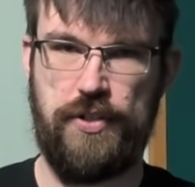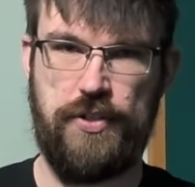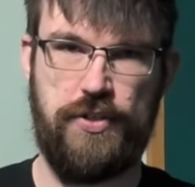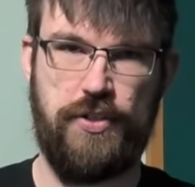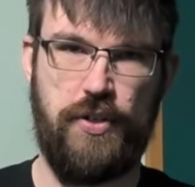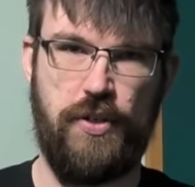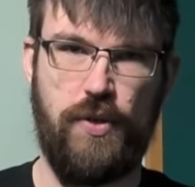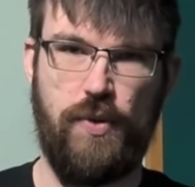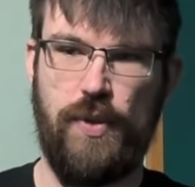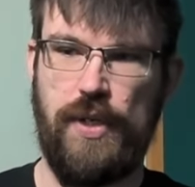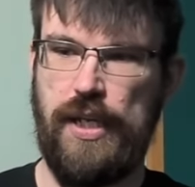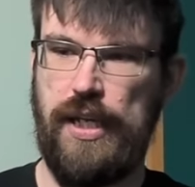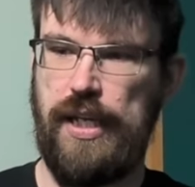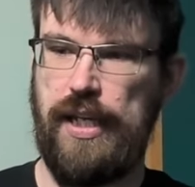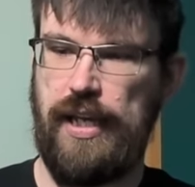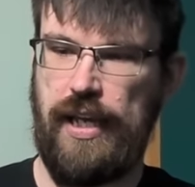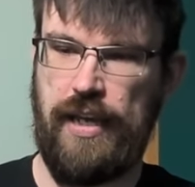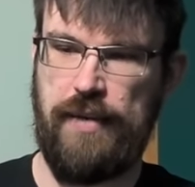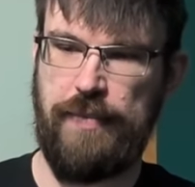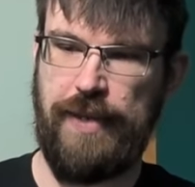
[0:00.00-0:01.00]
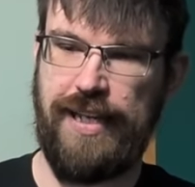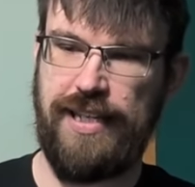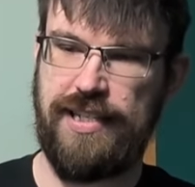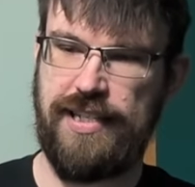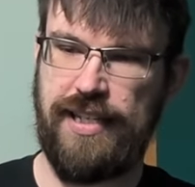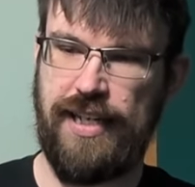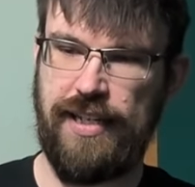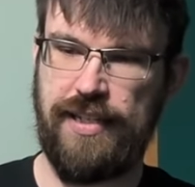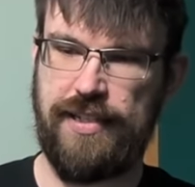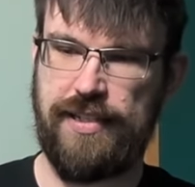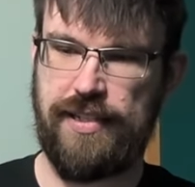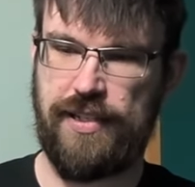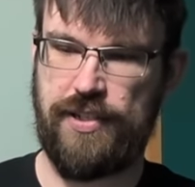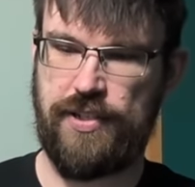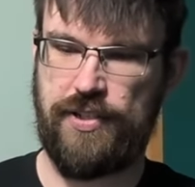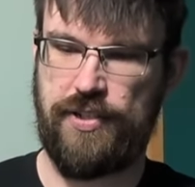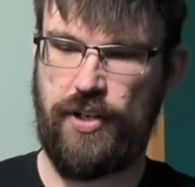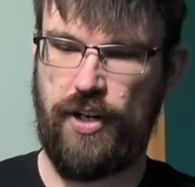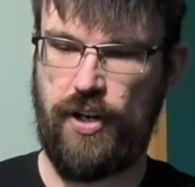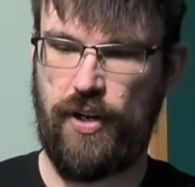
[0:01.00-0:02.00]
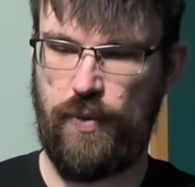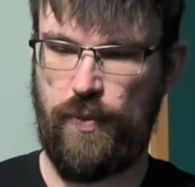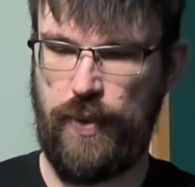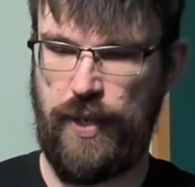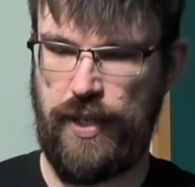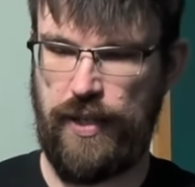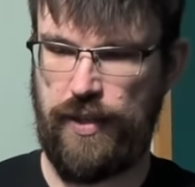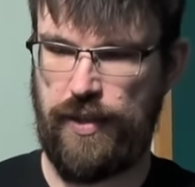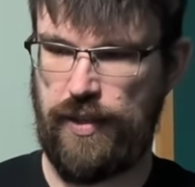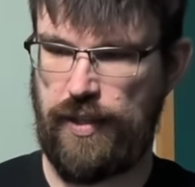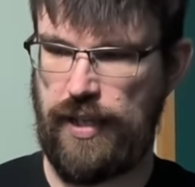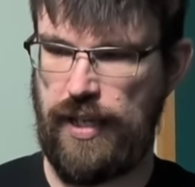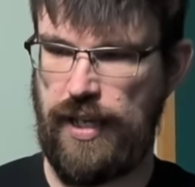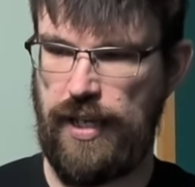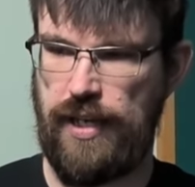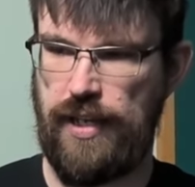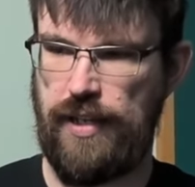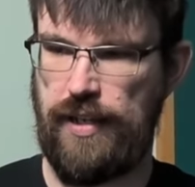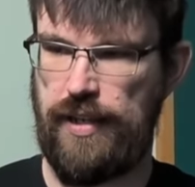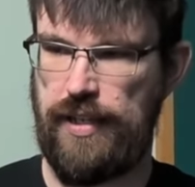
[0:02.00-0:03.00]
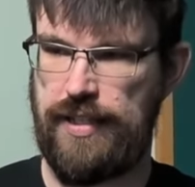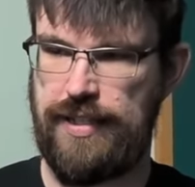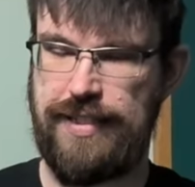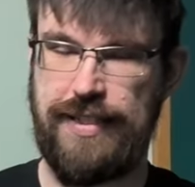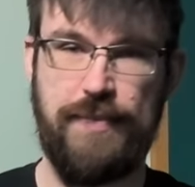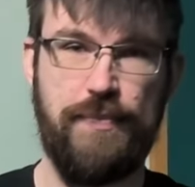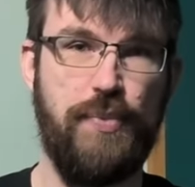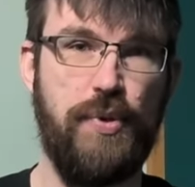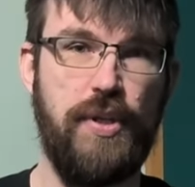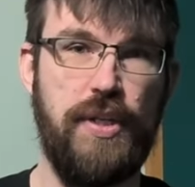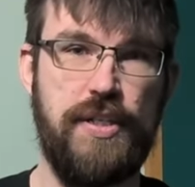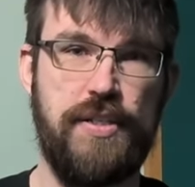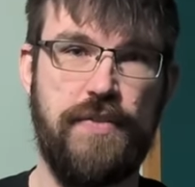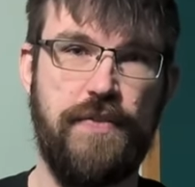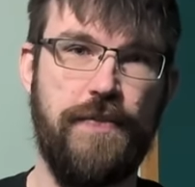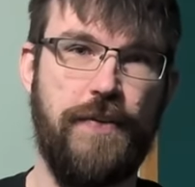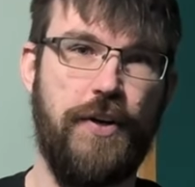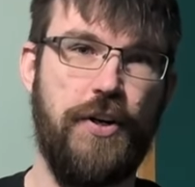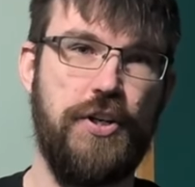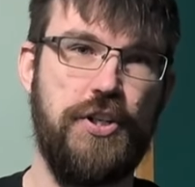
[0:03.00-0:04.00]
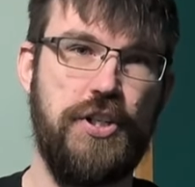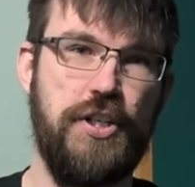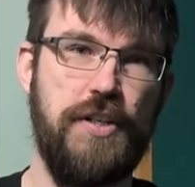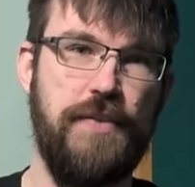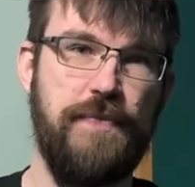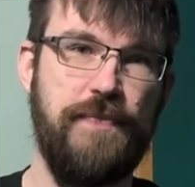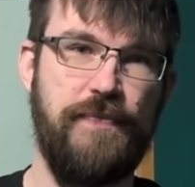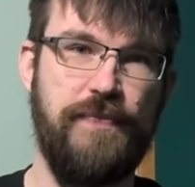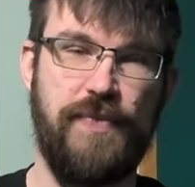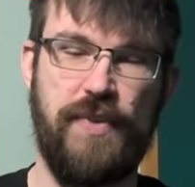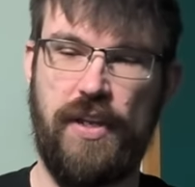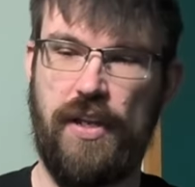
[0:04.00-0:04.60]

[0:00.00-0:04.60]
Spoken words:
So it made sense to start with kind of the simplest version